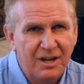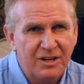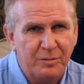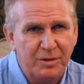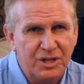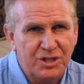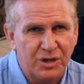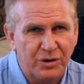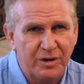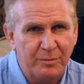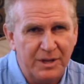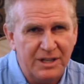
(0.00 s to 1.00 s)
to be sure
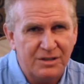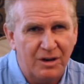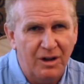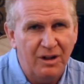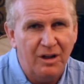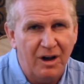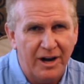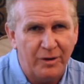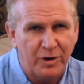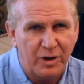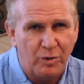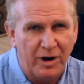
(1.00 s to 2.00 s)
it meets all audit
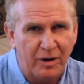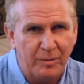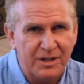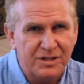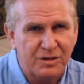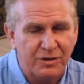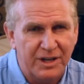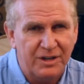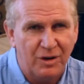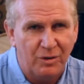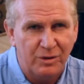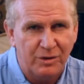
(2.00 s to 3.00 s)
requirements so they
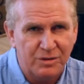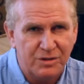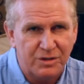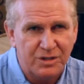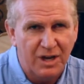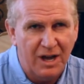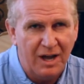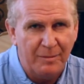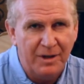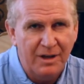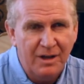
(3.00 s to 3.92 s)
don't lose their job.